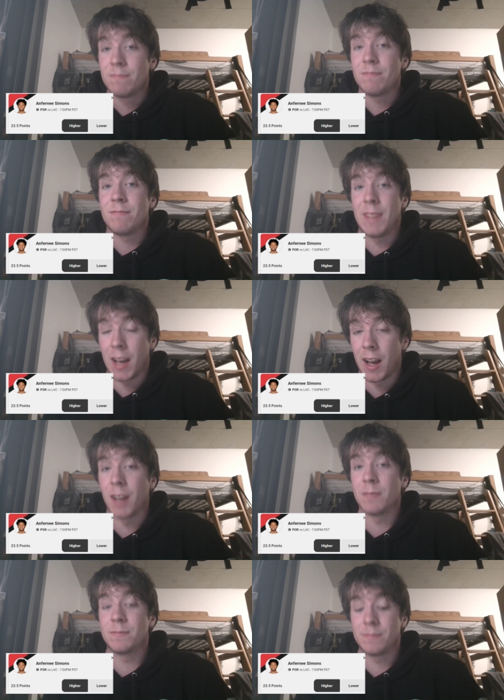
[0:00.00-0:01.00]
Yeah.
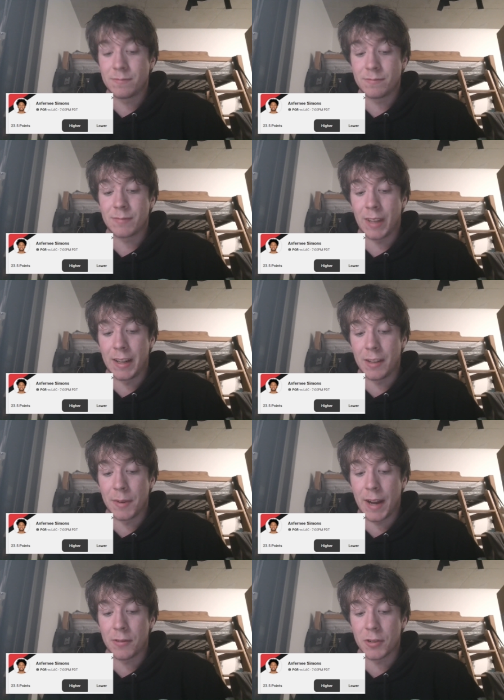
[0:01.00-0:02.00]
And he's been
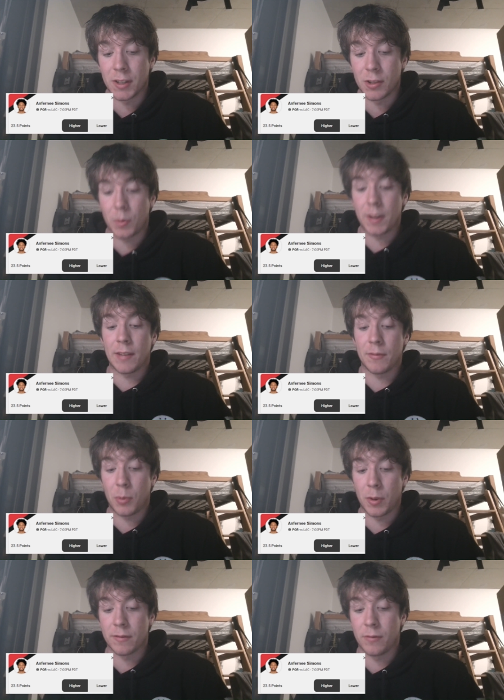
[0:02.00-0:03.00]
averaging
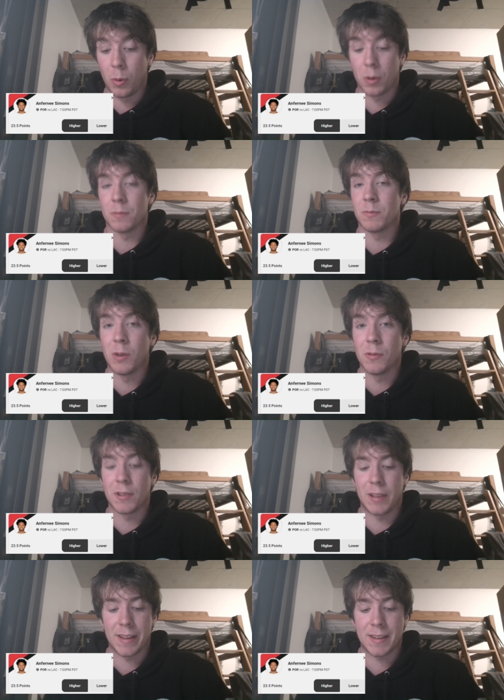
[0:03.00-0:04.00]
27.4 over
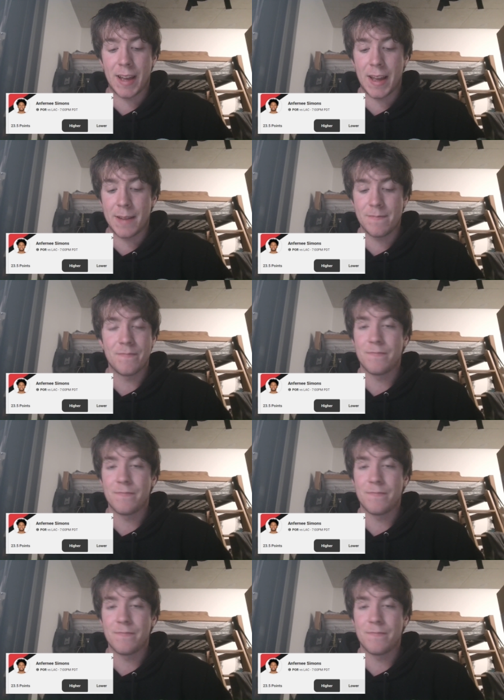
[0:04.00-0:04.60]
his last 10.